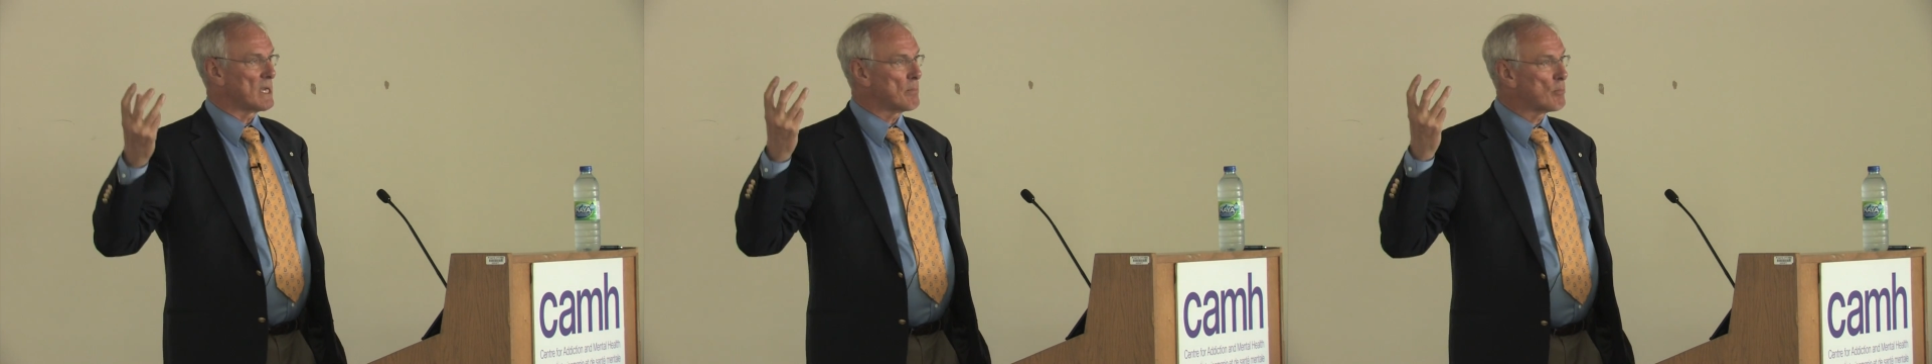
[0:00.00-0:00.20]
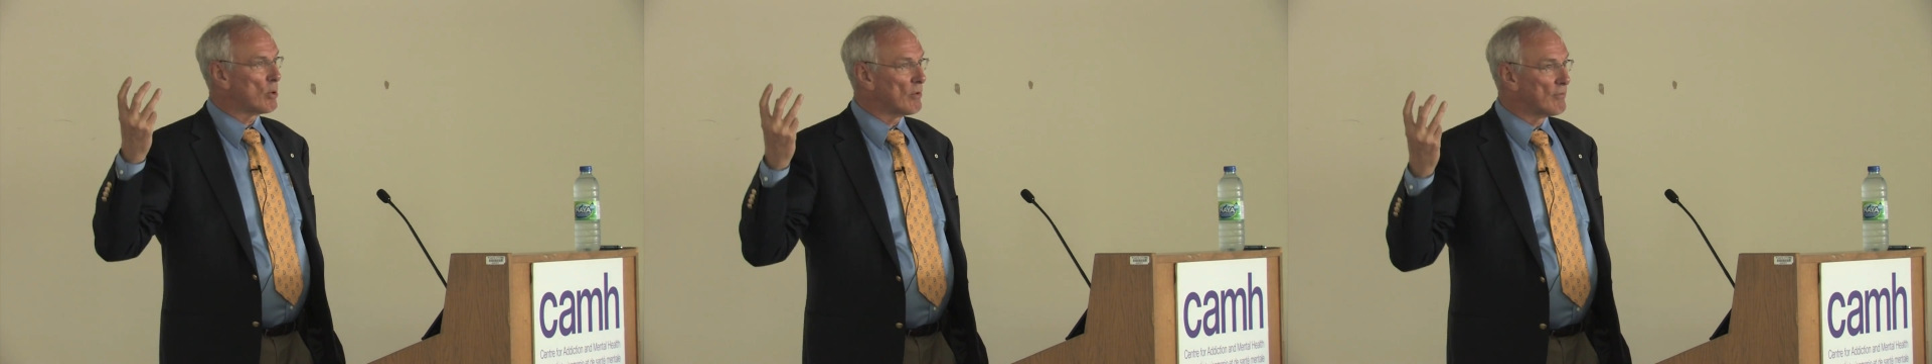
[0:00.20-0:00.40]

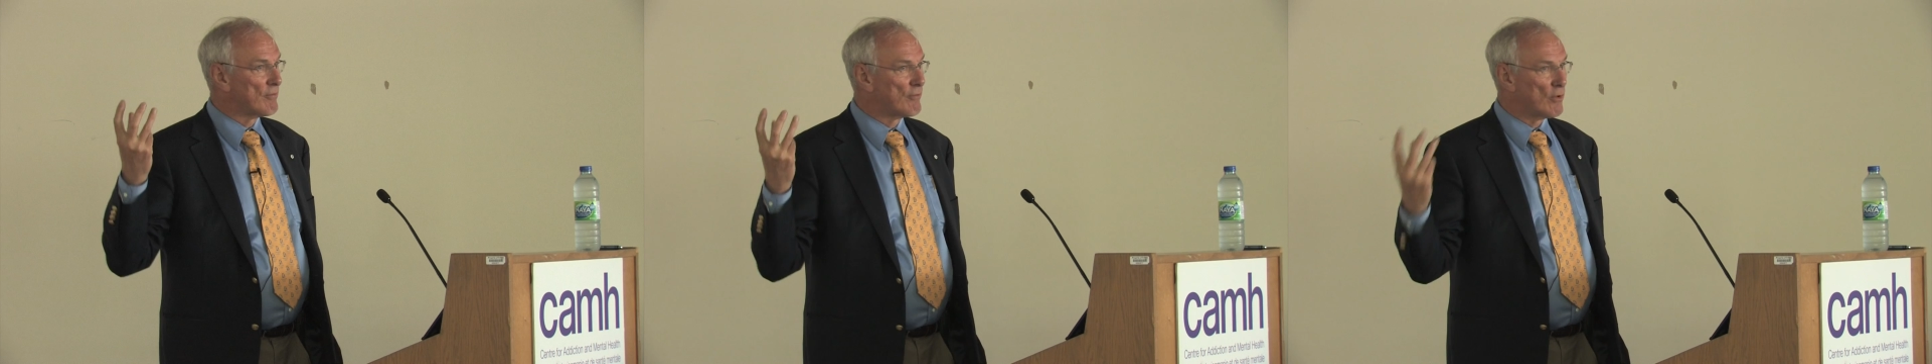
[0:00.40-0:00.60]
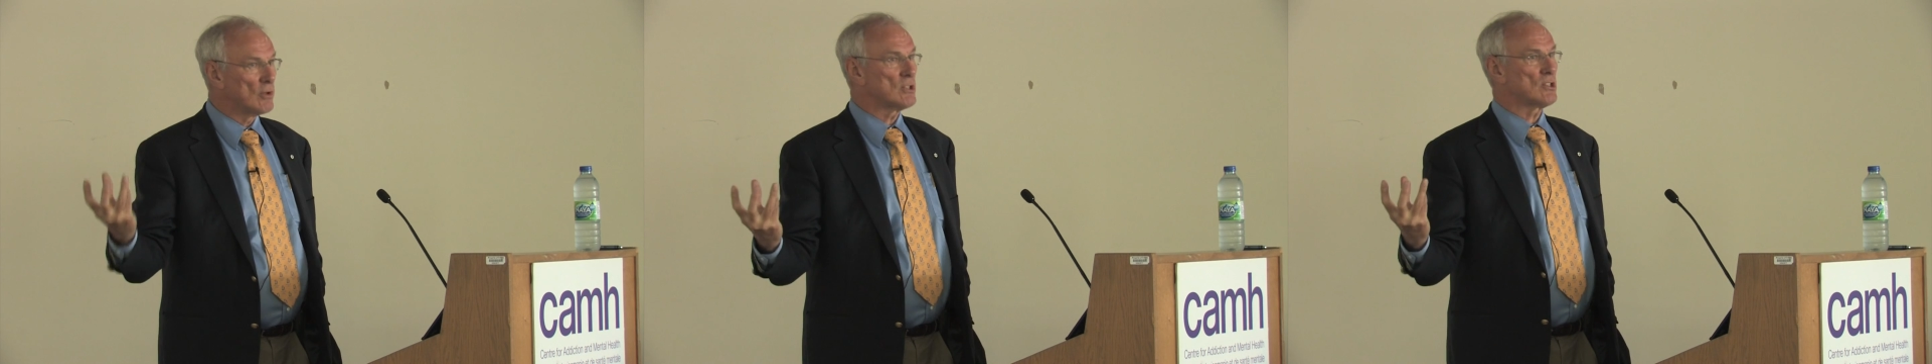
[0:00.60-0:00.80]
by a
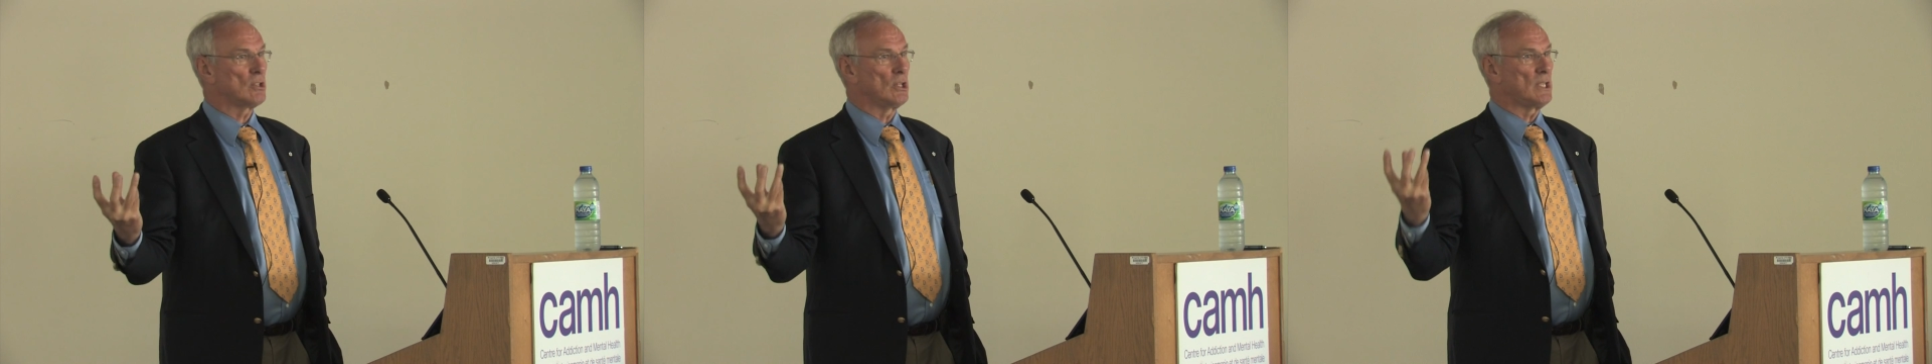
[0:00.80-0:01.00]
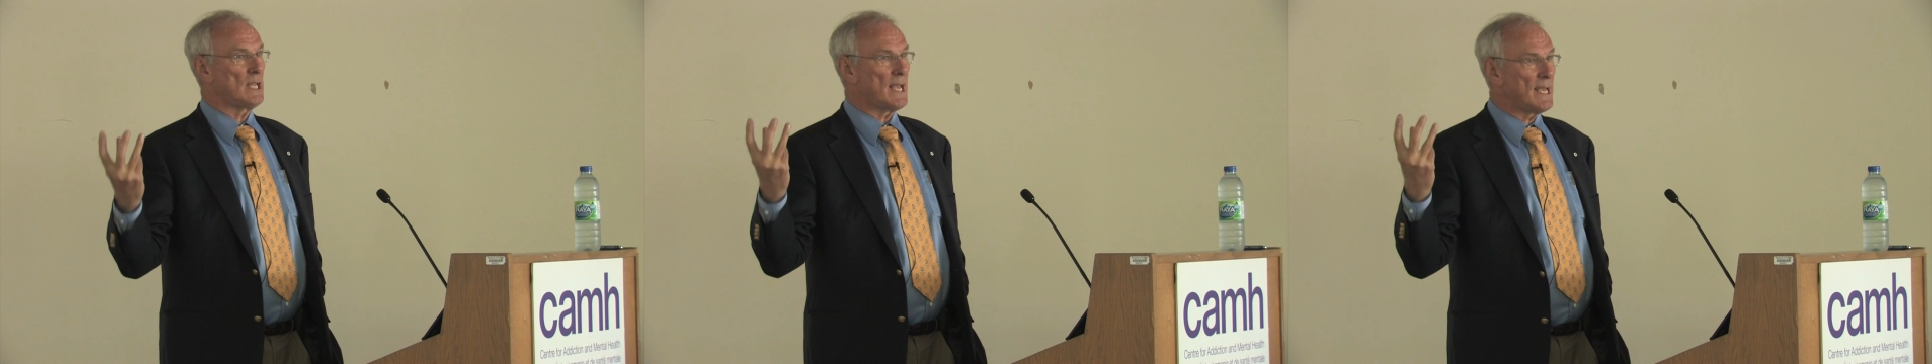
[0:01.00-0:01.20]

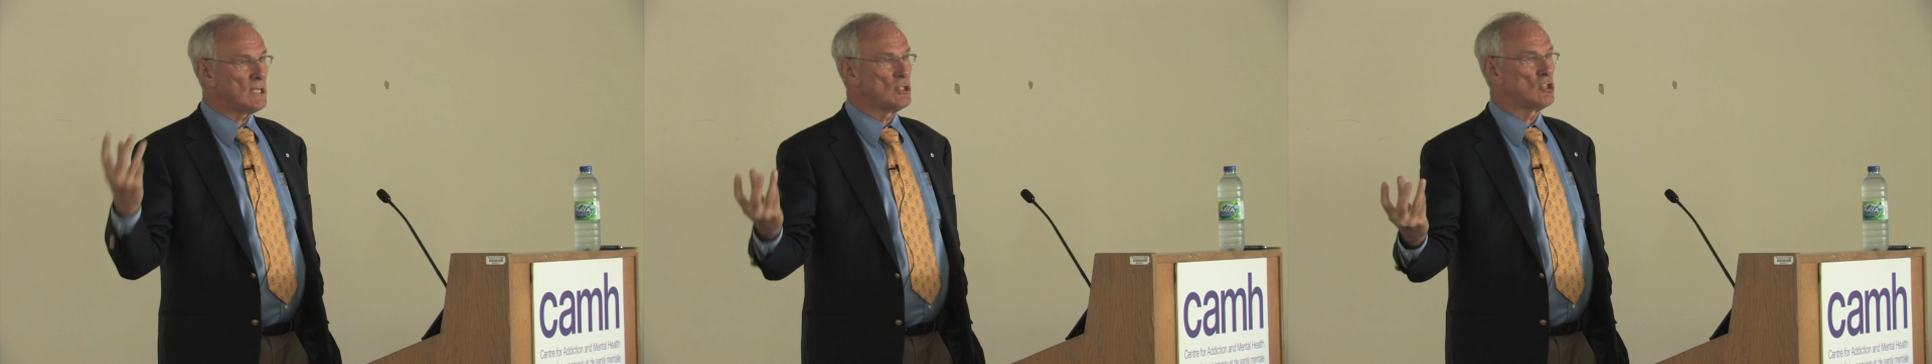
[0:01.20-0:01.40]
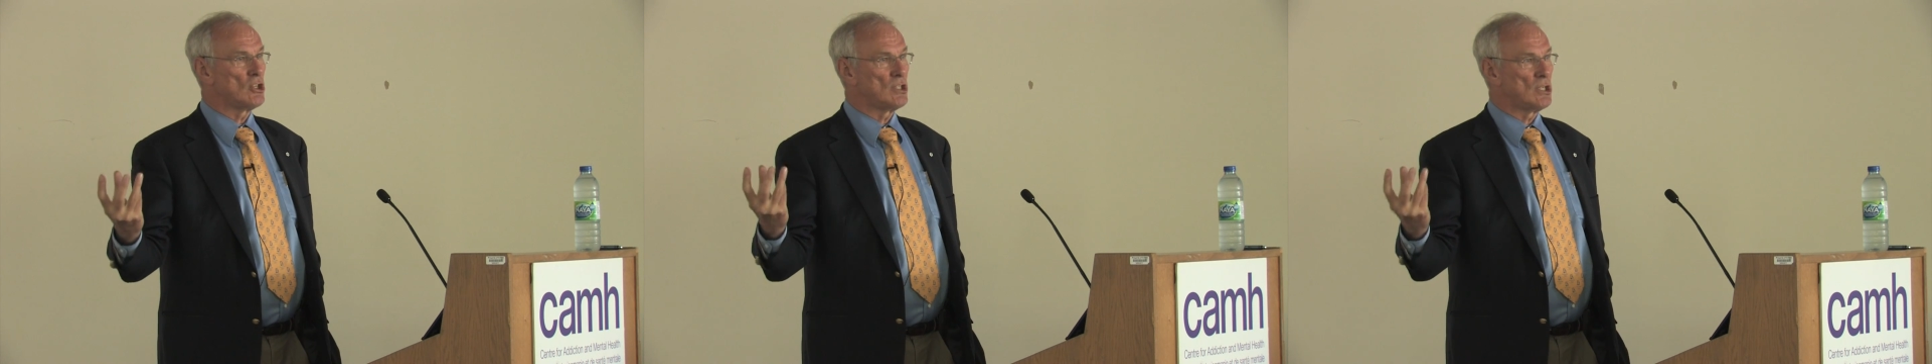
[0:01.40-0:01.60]

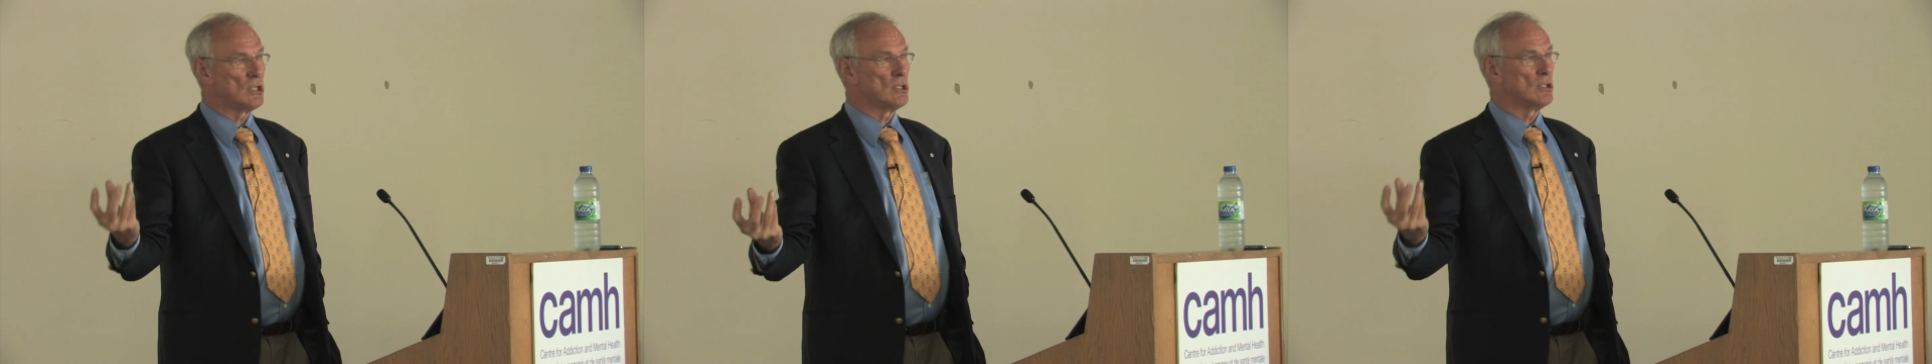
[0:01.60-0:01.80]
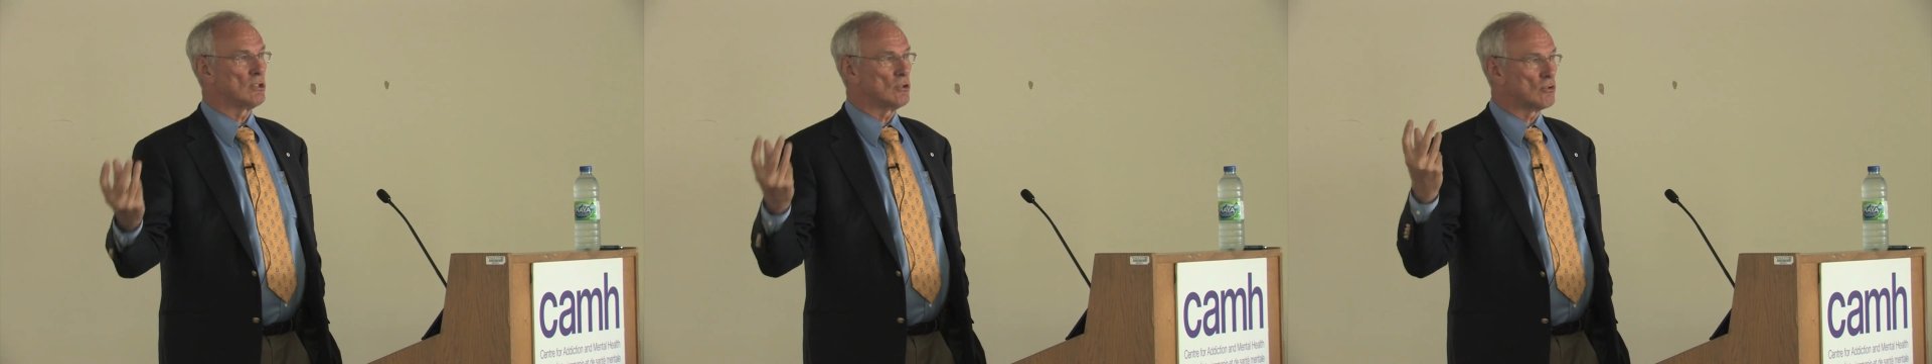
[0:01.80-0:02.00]
perversely
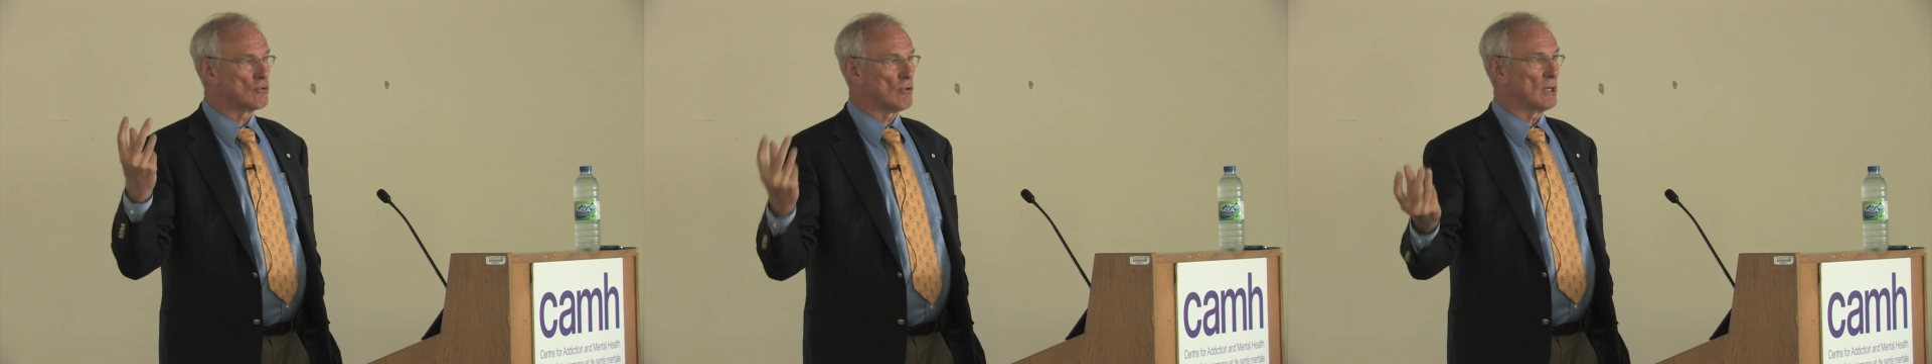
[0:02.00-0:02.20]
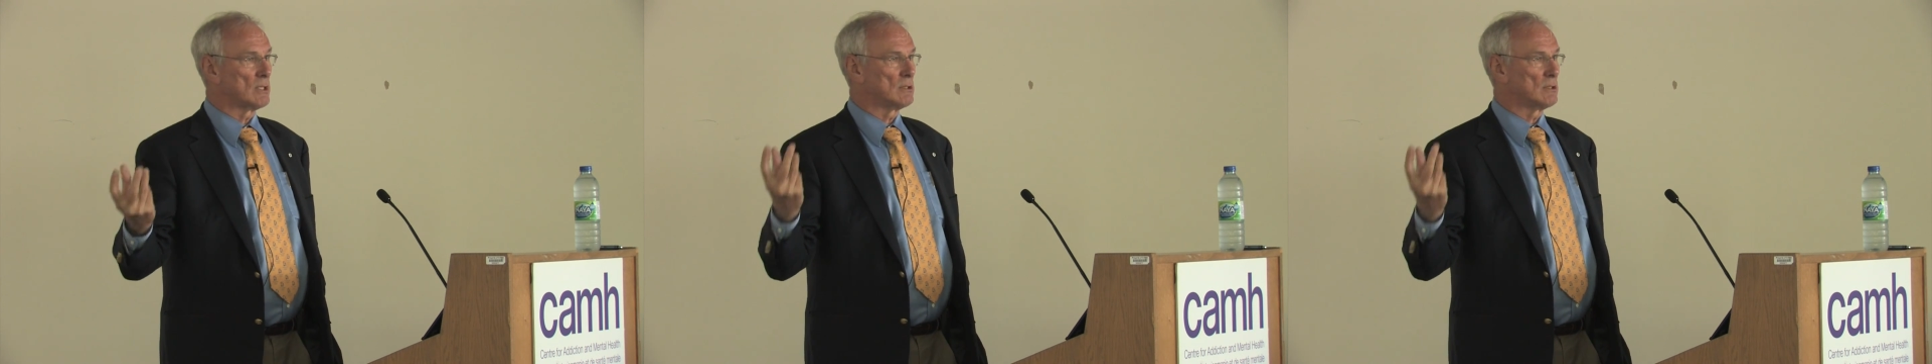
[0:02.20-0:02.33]
engineered